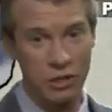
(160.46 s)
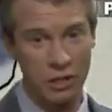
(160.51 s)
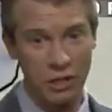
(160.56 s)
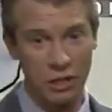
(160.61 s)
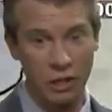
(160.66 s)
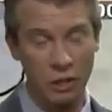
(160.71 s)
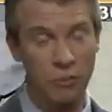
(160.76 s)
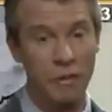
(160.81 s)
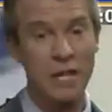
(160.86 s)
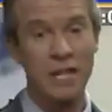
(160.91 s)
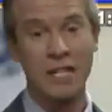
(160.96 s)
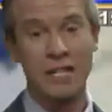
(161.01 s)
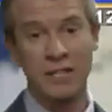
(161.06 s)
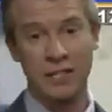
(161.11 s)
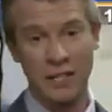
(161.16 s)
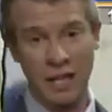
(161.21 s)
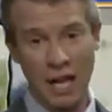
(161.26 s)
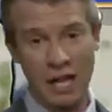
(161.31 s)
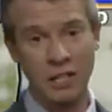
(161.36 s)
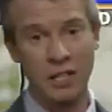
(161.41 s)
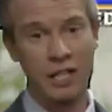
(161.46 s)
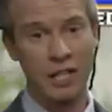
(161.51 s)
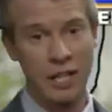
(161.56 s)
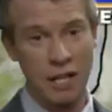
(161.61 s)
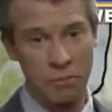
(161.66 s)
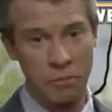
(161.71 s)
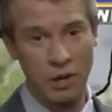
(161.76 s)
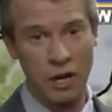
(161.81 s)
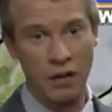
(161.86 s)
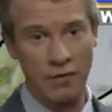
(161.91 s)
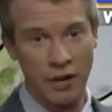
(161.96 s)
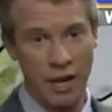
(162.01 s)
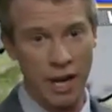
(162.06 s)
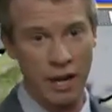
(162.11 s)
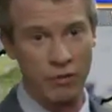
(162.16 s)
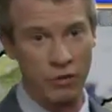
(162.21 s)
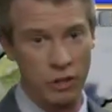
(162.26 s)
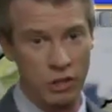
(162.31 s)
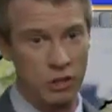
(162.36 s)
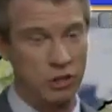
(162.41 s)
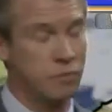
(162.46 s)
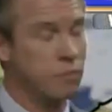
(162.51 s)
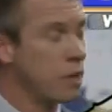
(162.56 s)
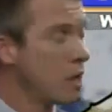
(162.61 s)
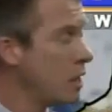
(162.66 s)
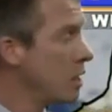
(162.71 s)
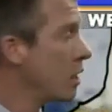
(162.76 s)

still solidly above average.